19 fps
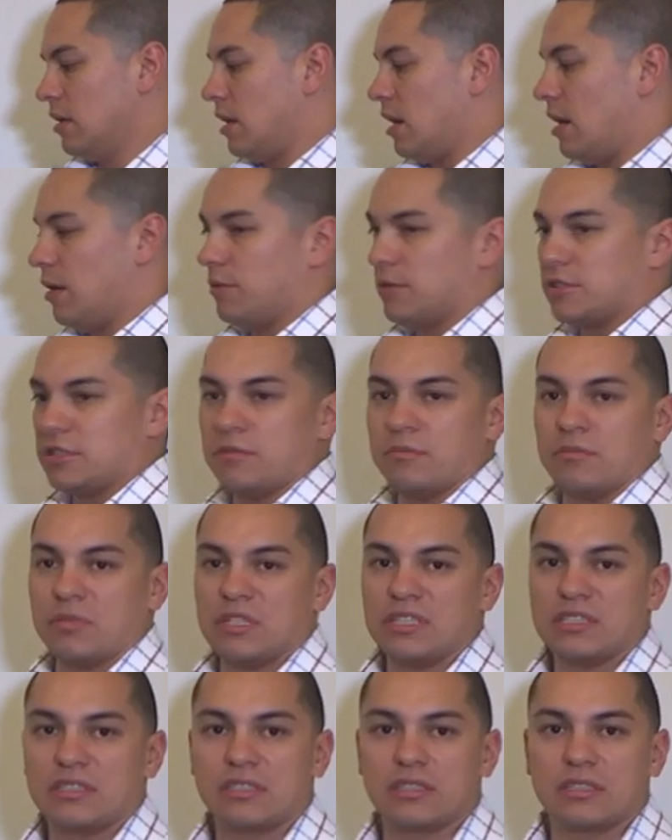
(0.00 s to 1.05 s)
I wasn't
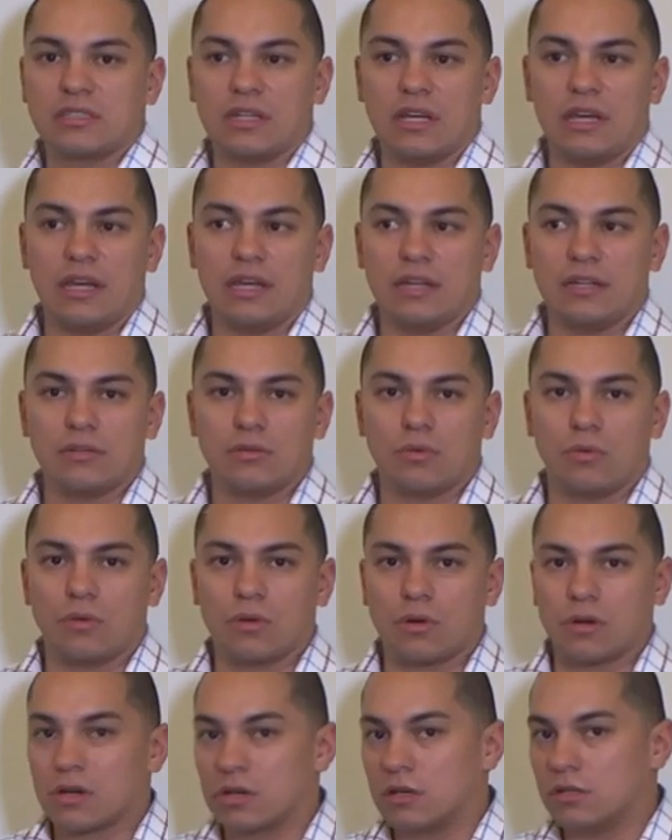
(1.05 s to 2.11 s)
blessed and
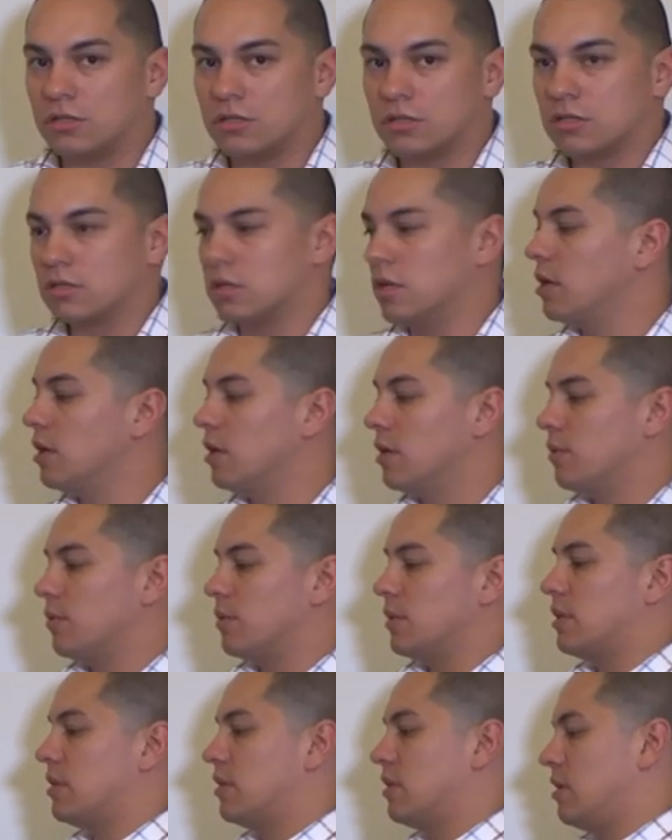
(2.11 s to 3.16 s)
or cursed
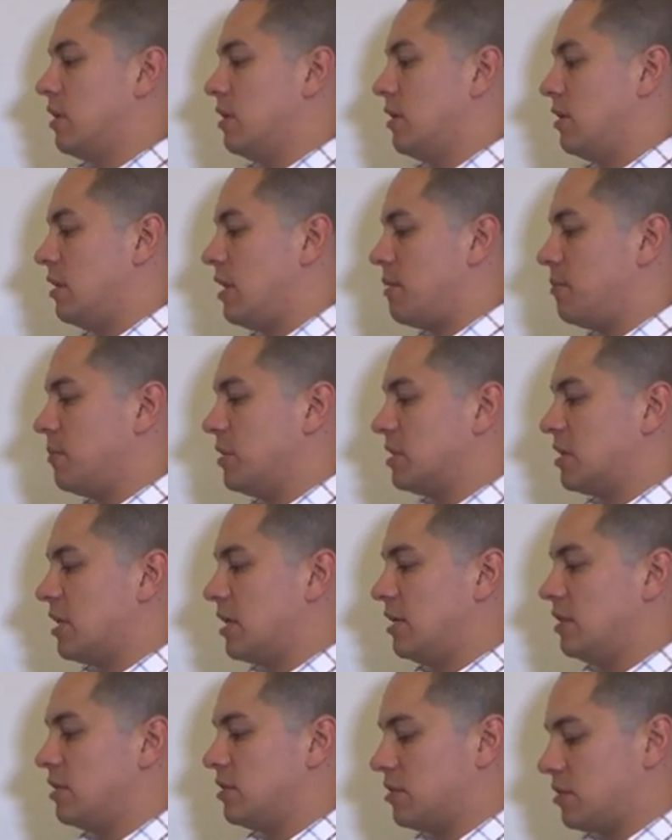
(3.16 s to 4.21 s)
with that much
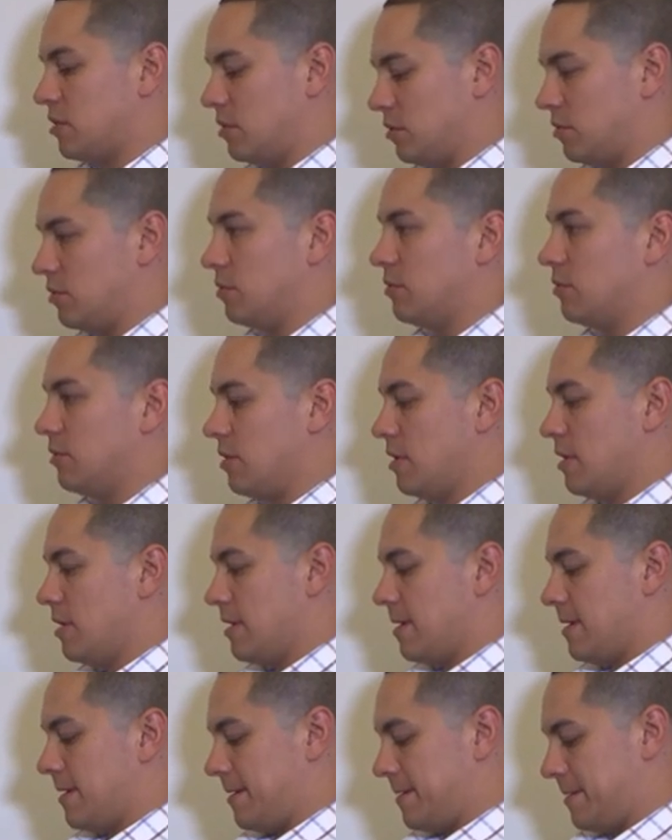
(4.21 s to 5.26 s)
height, so
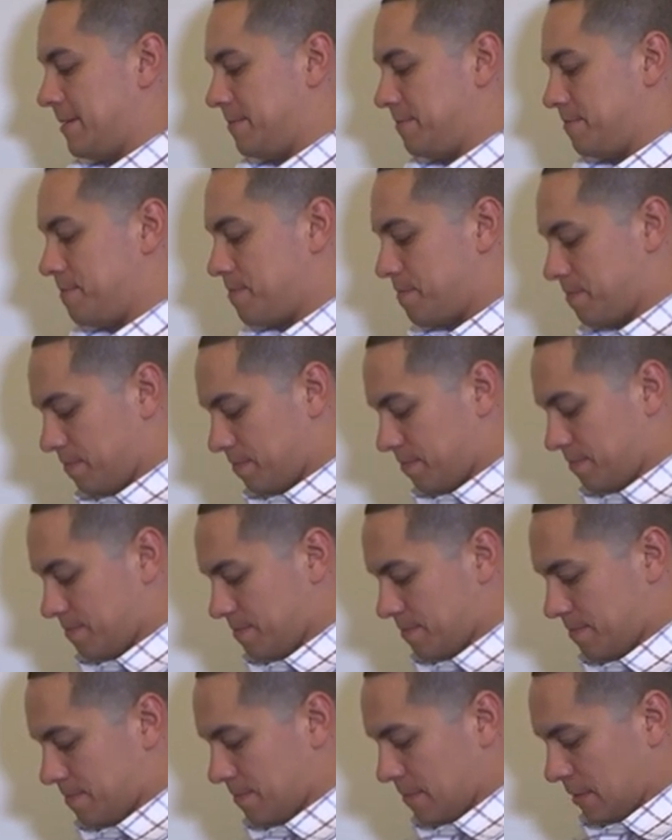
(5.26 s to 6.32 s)
um,
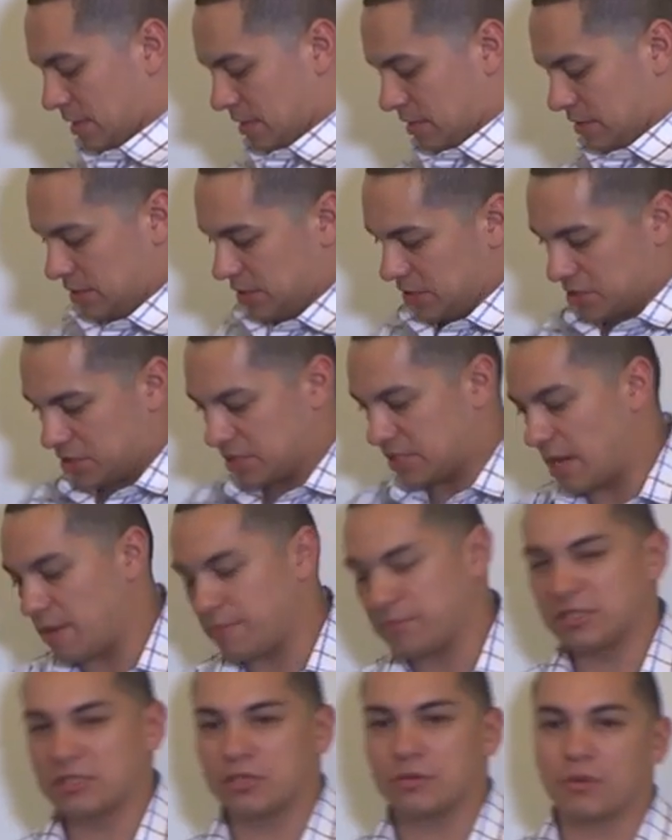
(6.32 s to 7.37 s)
this just
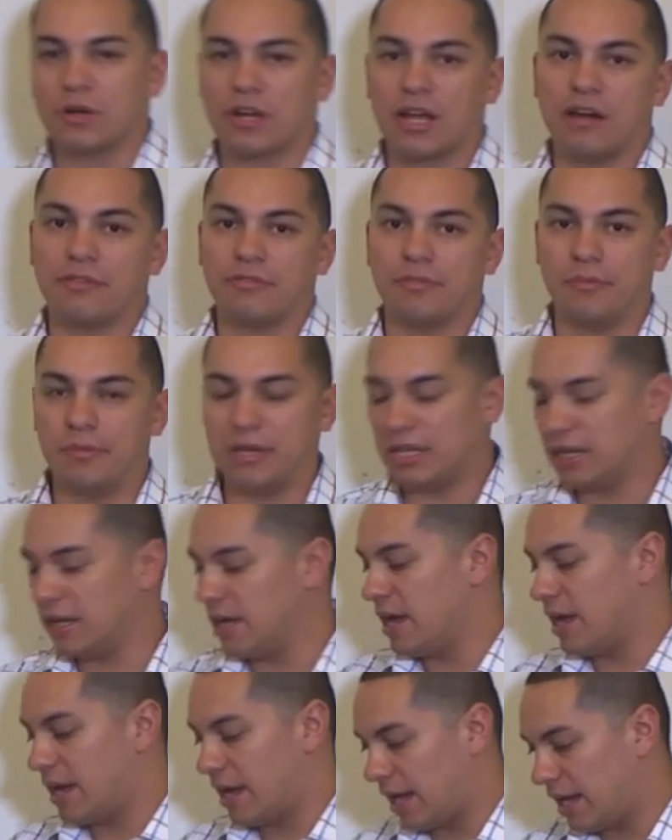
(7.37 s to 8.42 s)
happens to work out for me,
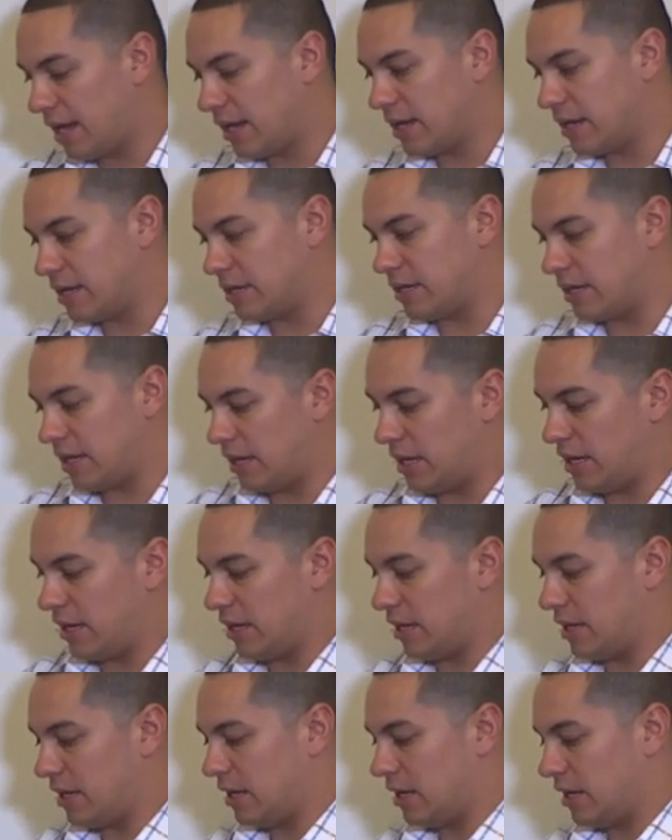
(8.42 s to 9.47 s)
and
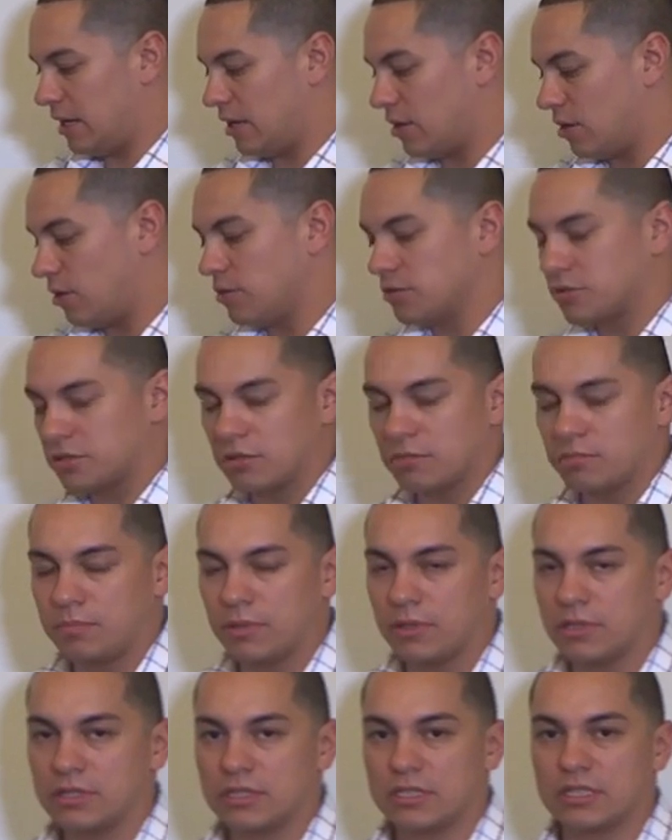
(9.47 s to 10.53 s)
it also
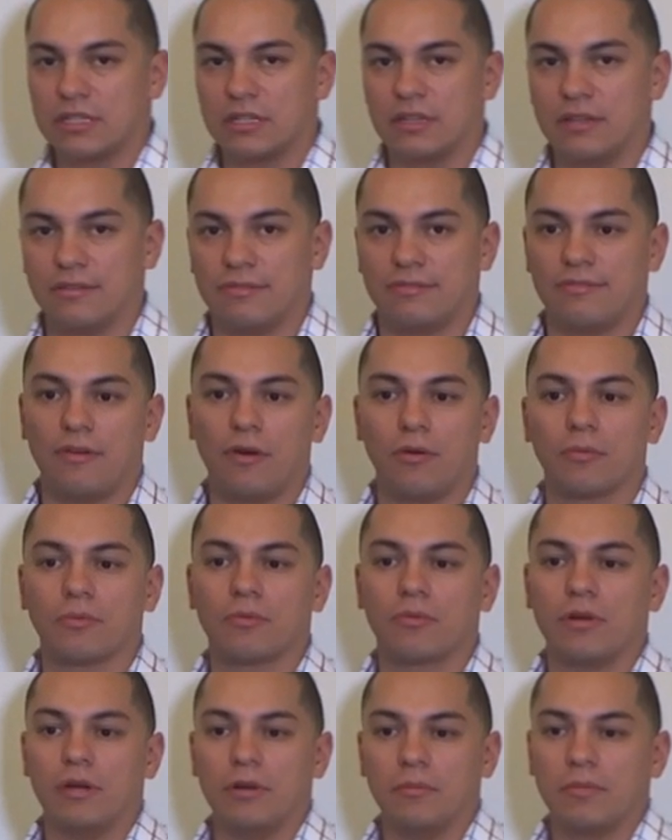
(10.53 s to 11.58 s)
puts the foam
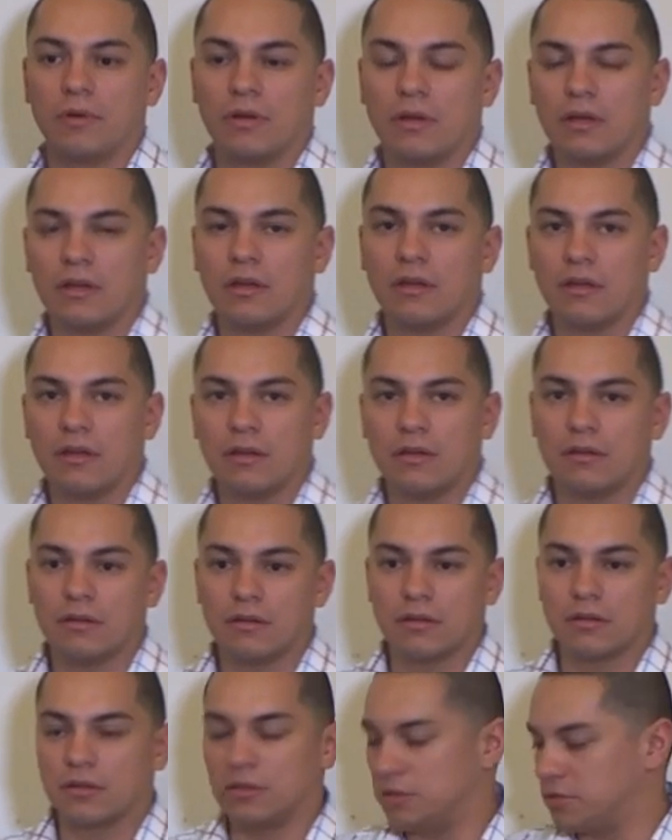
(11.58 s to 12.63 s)
grip
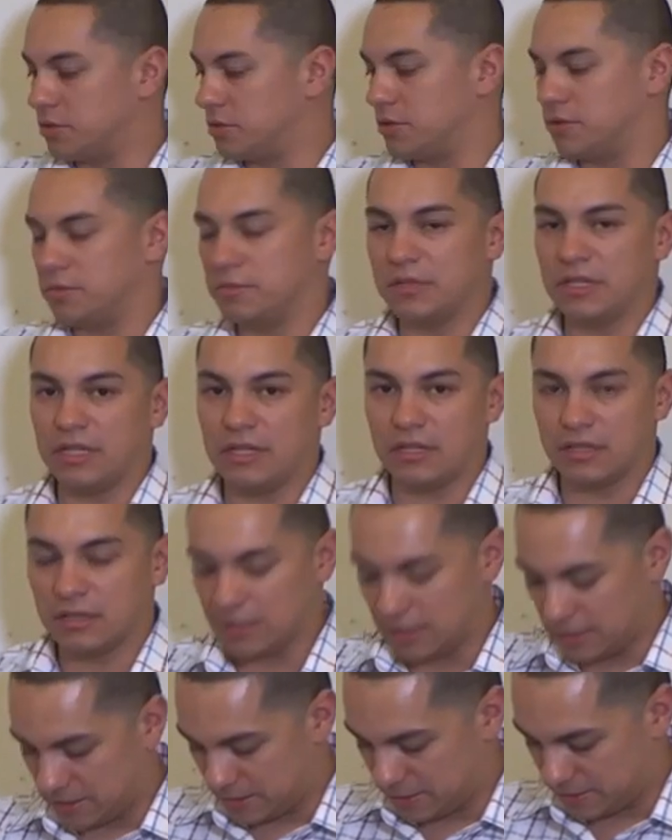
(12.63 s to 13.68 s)
closer to me.
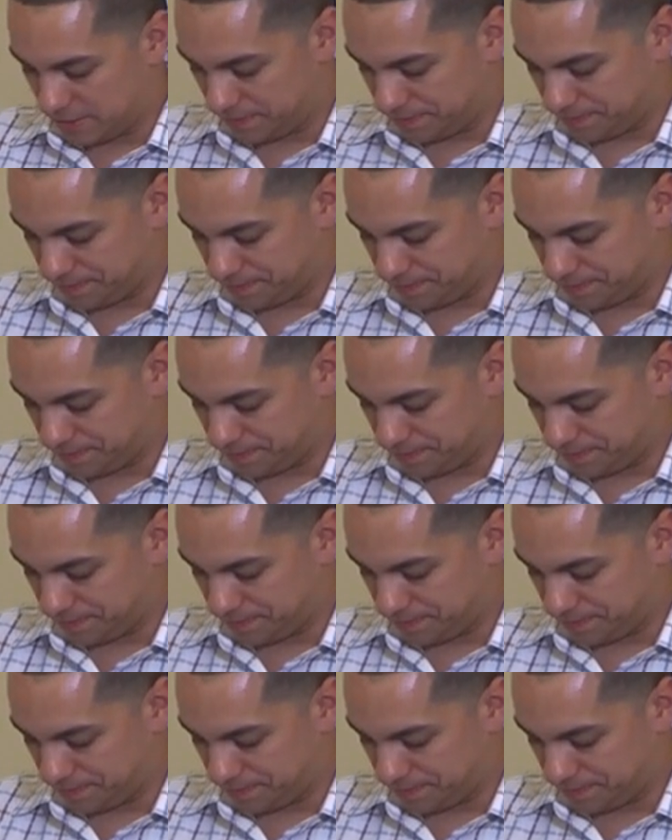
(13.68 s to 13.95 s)
Um,